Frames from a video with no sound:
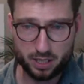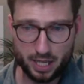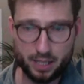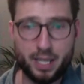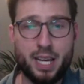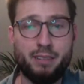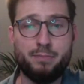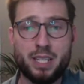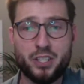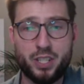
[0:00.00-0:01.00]
and they have
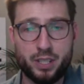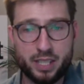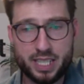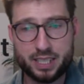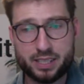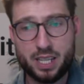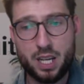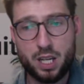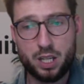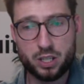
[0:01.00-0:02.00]
mentioned this.
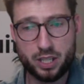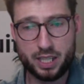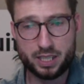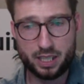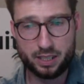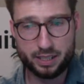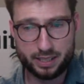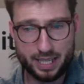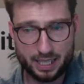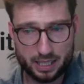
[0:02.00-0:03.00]
Should I settle this
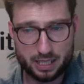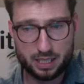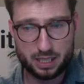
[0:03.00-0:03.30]
debt?